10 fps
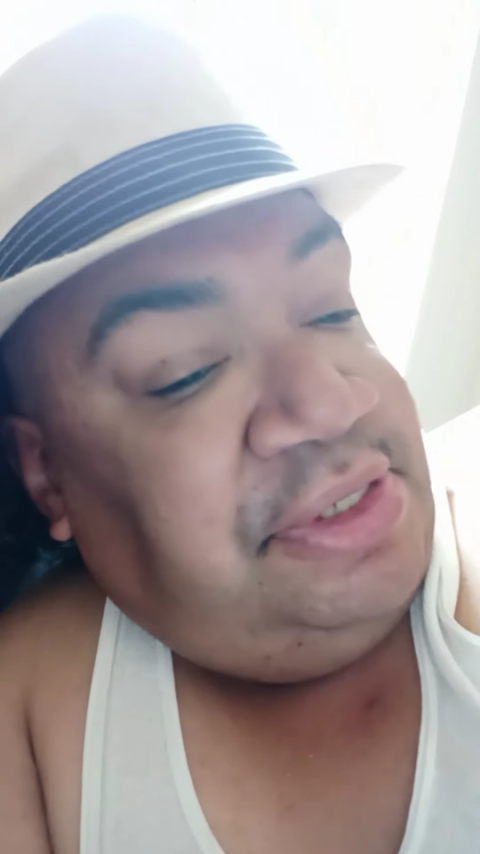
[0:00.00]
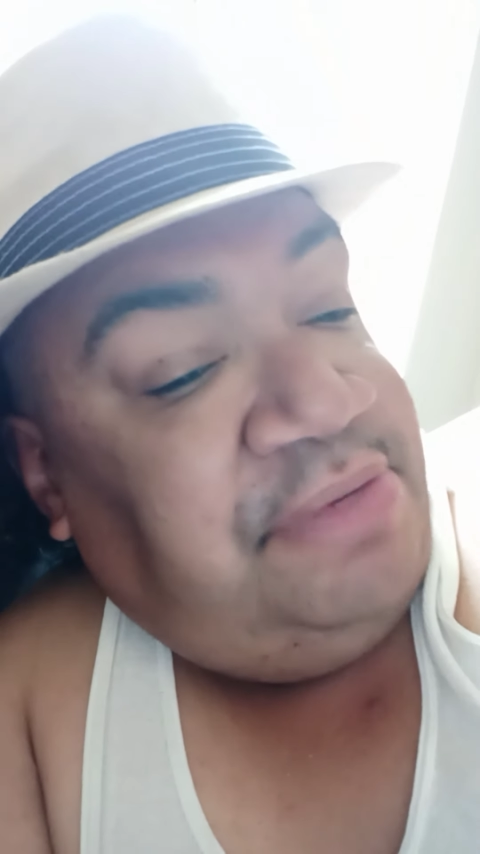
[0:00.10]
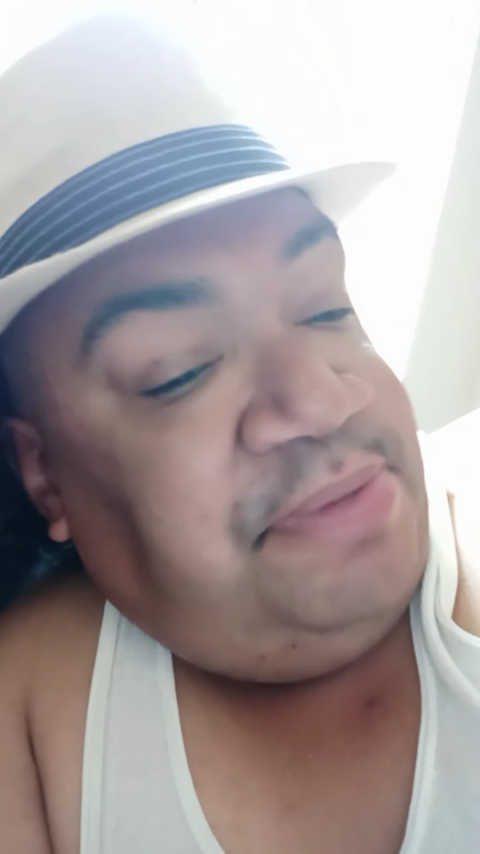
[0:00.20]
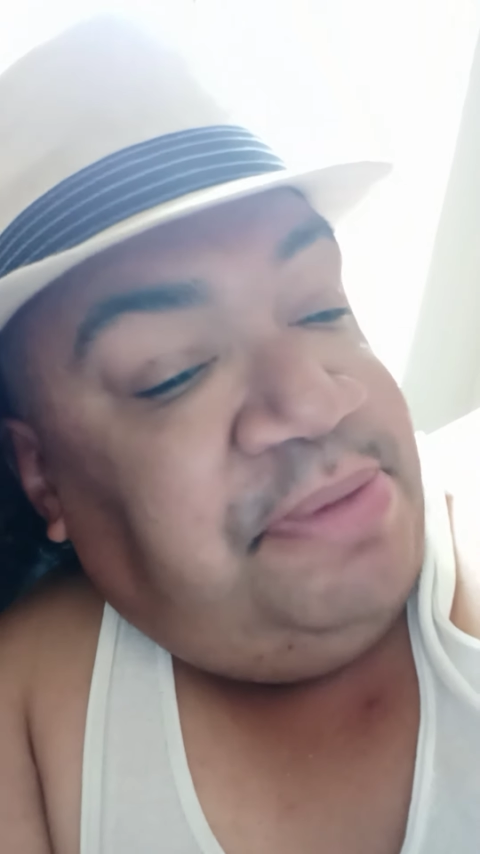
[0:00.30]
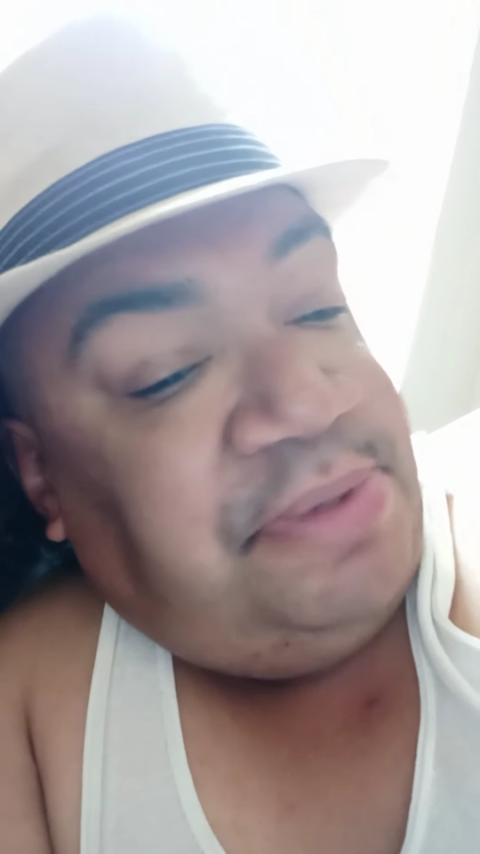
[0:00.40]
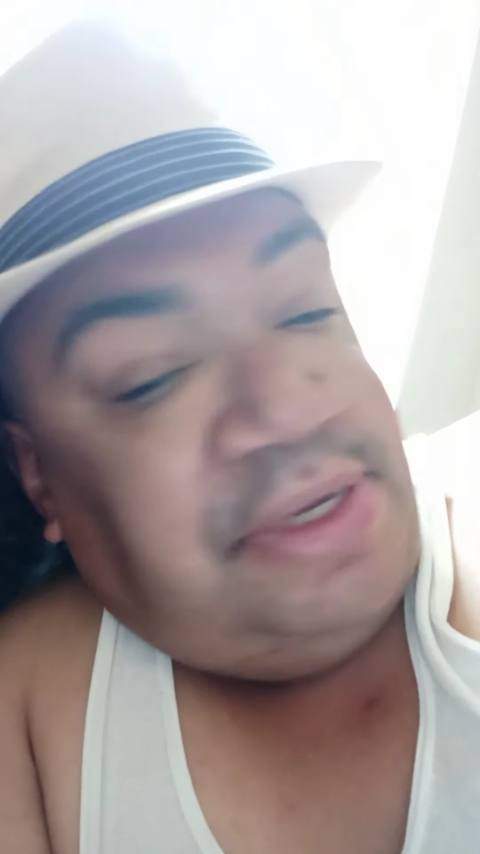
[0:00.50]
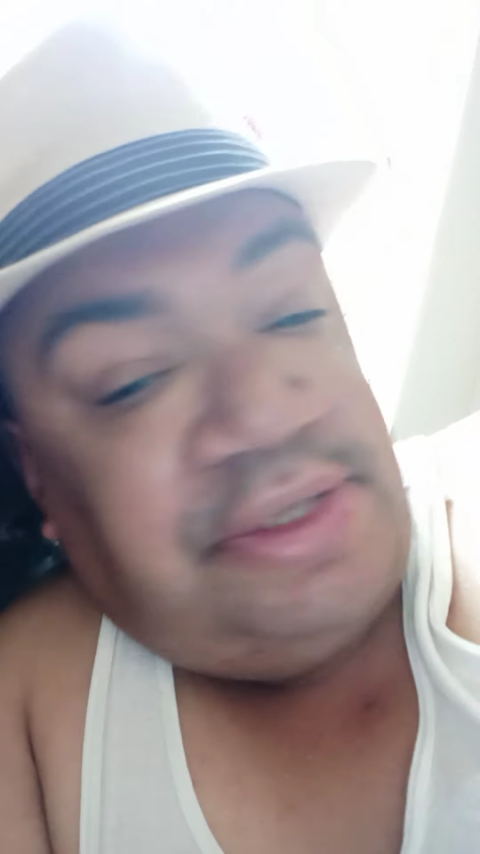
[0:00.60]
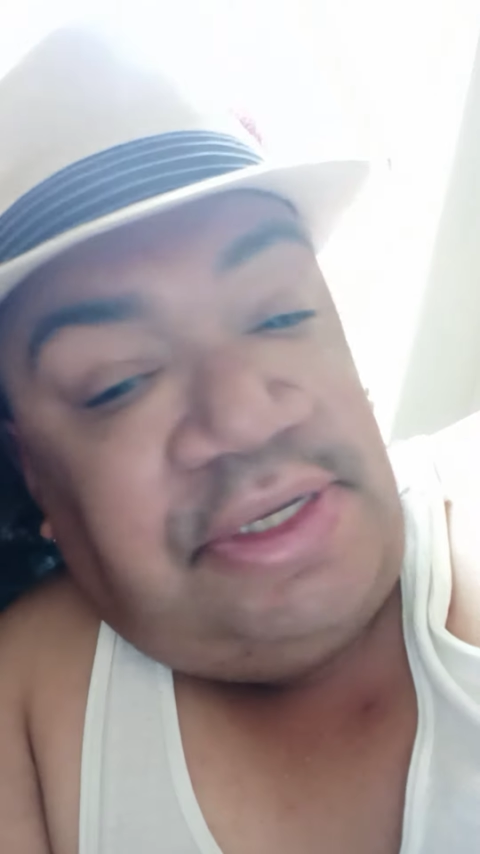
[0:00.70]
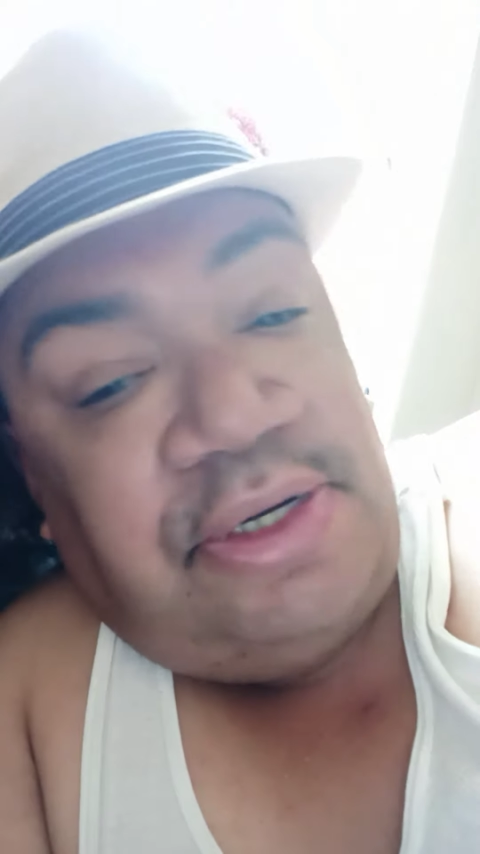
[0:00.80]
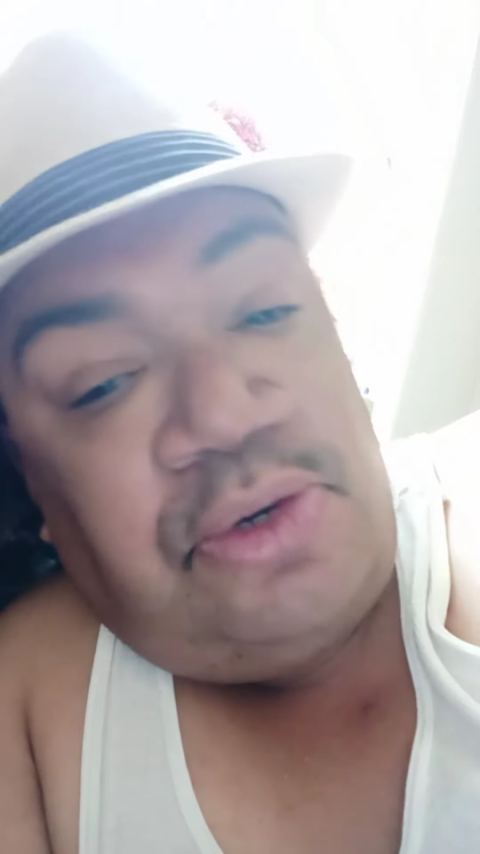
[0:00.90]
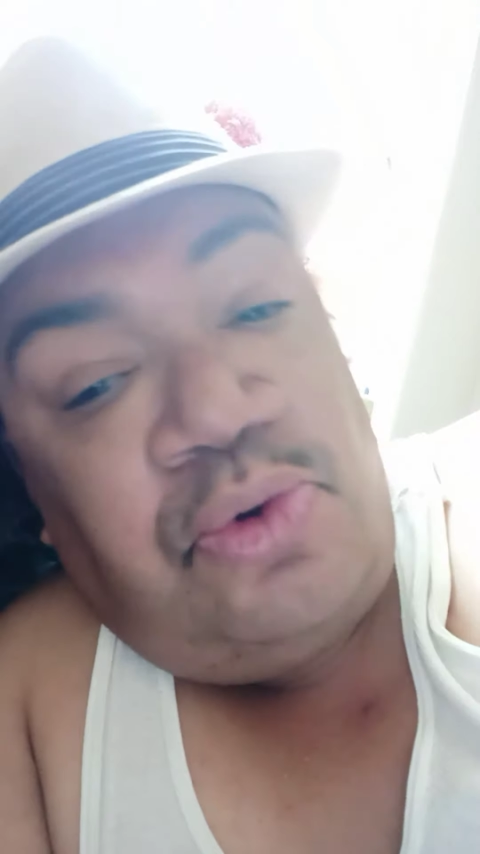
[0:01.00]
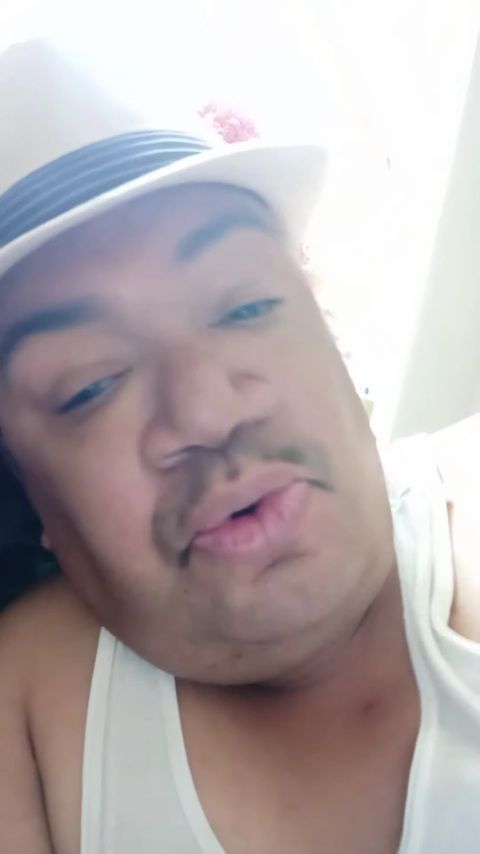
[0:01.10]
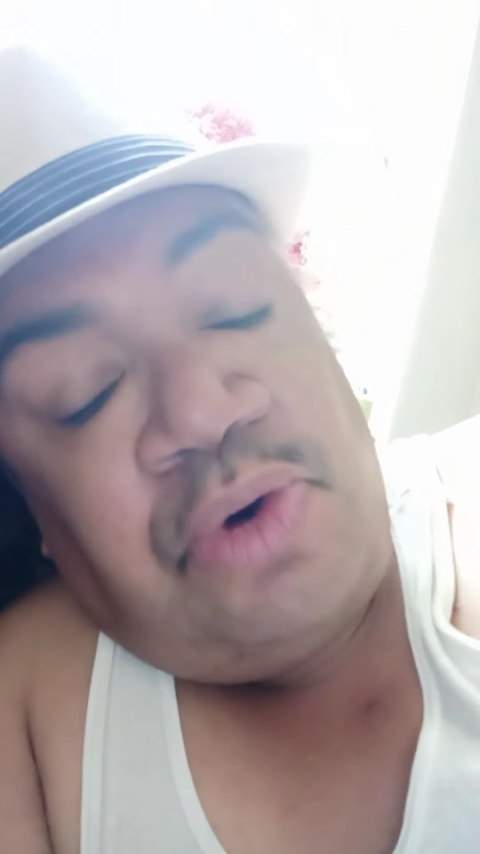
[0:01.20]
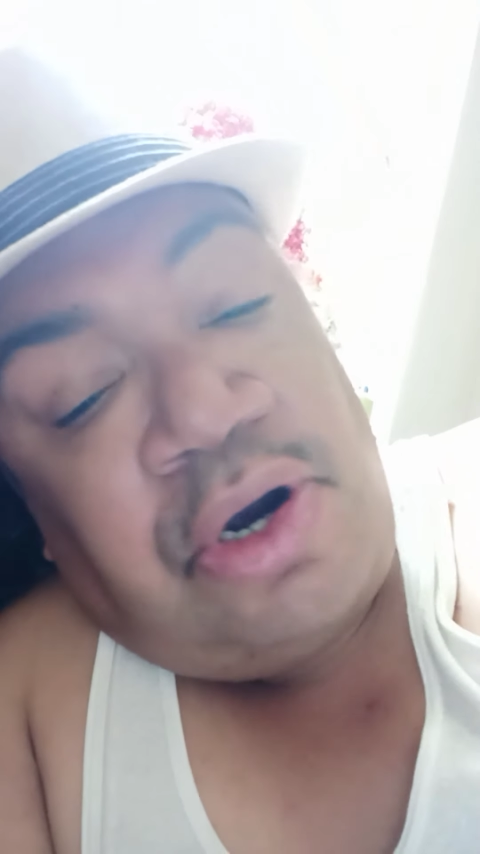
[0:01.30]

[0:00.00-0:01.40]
of people out there who